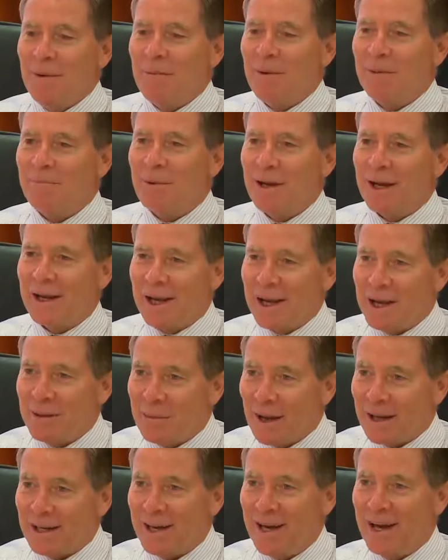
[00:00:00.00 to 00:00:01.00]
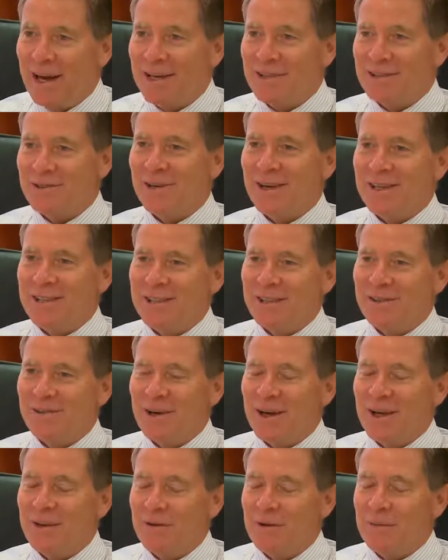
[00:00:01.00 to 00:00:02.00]
but getting back to harness racing
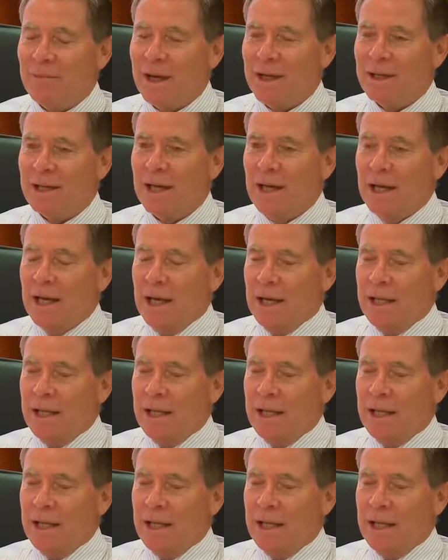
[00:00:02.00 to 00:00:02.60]
rather, Amanda,